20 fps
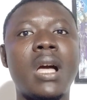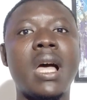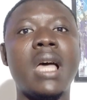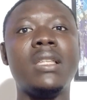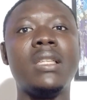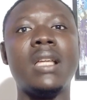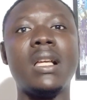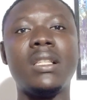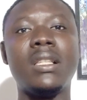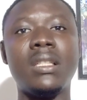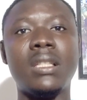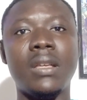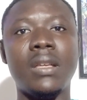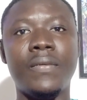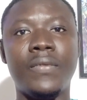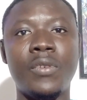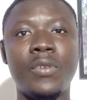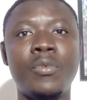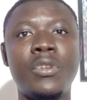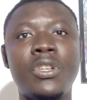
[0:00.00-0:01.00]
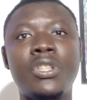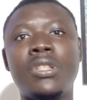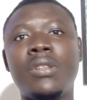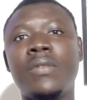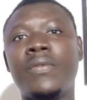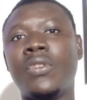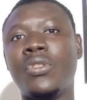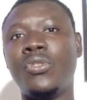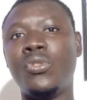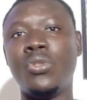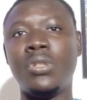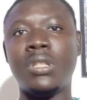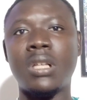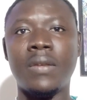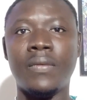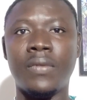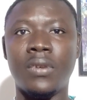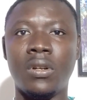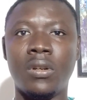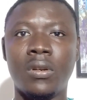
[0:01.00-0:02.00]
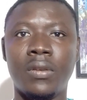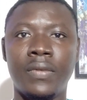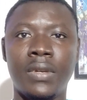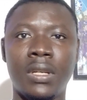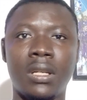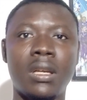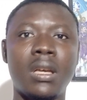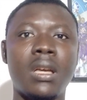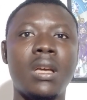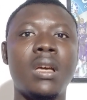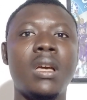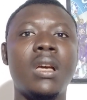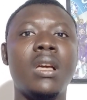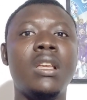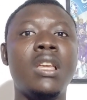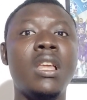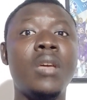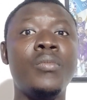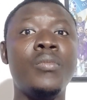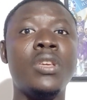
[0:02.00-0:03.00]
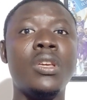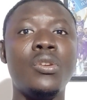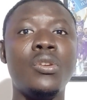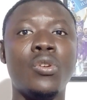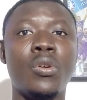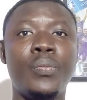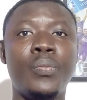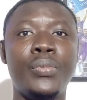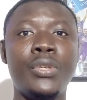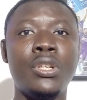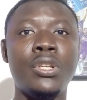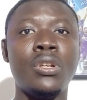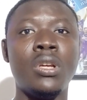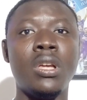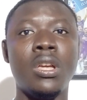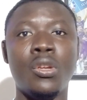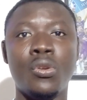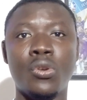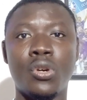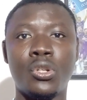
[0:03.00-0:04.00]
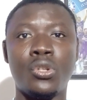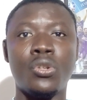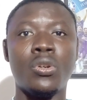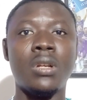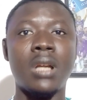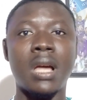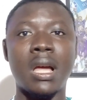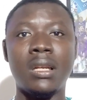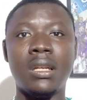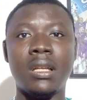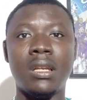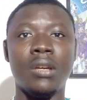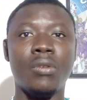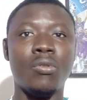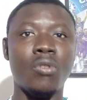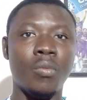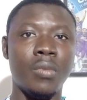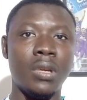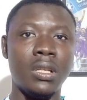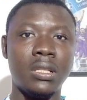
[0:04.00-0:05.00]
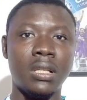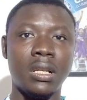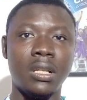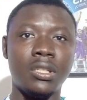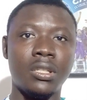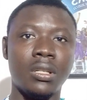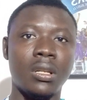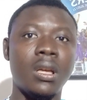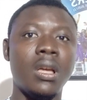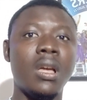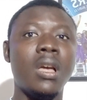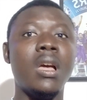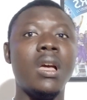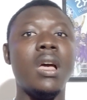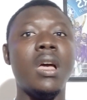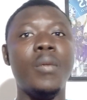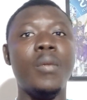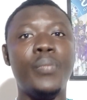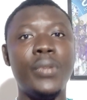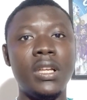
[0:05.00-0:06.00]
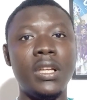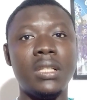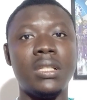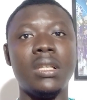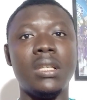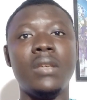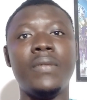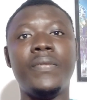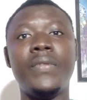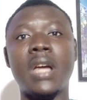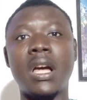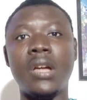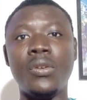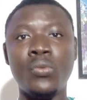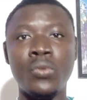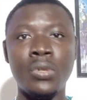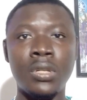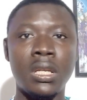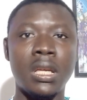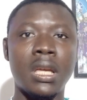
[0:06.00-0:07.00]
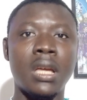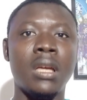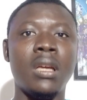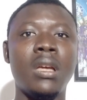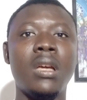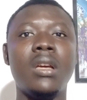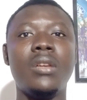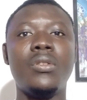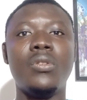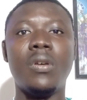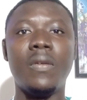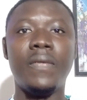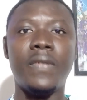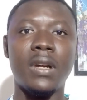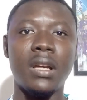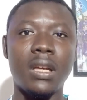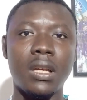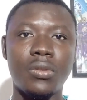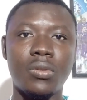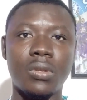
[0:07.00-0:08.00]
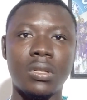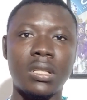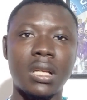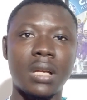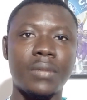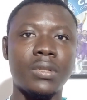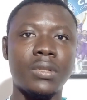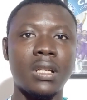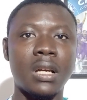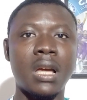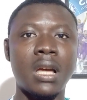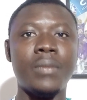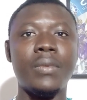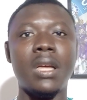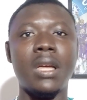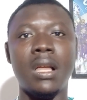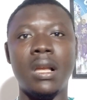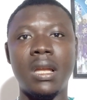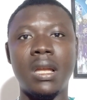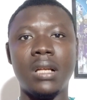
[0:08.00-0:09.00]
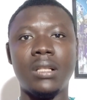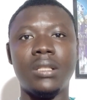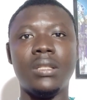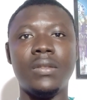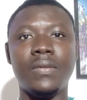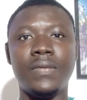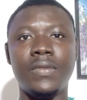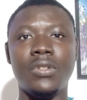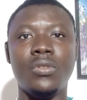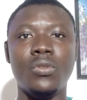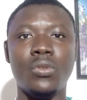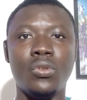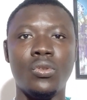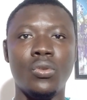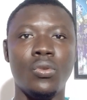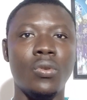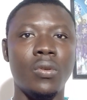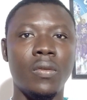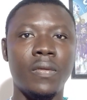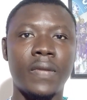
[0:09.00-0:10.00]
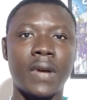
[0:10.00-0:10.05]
guys, that is the information for Dusan Vlahovic. Let me know your opinion and your thought under the comment section. And please, if you are new here, don't forget to subscribe and like this video to go